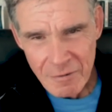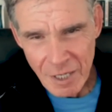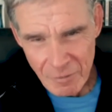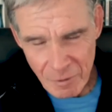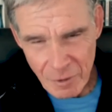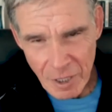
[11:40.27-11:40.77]
as
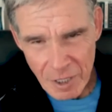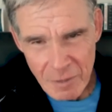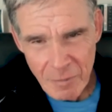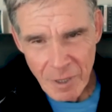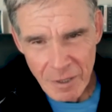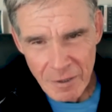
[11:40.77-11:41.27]
we talked
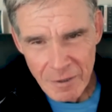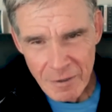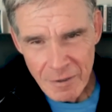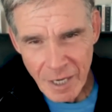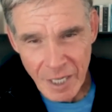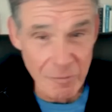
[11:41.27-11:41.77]
about,
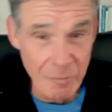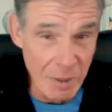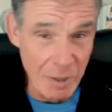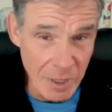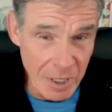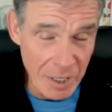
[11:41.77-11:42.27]

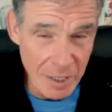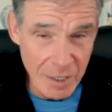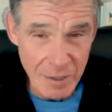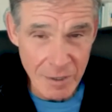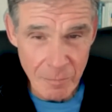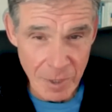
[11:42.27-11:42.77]

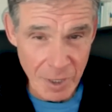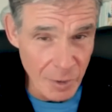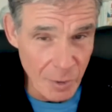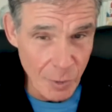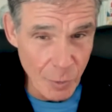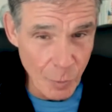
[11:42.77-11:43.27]
XBB,
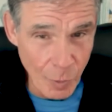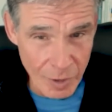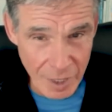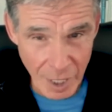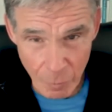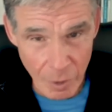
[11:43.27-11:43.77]
BQ
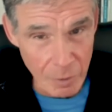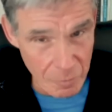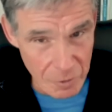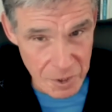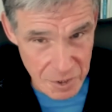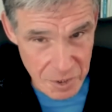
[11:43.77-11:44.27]
1.1,
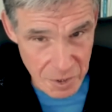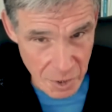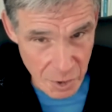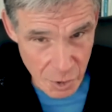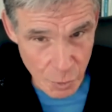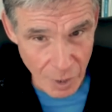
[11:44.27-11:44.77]
which is in the
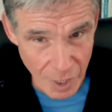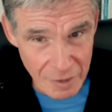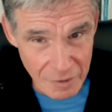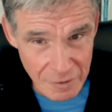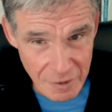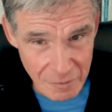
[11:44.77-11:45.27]

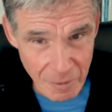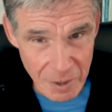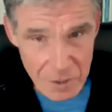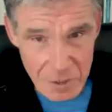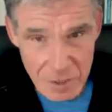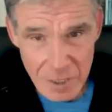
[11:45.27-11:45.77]
US
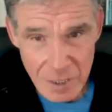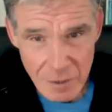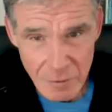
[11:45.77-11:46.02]
especially,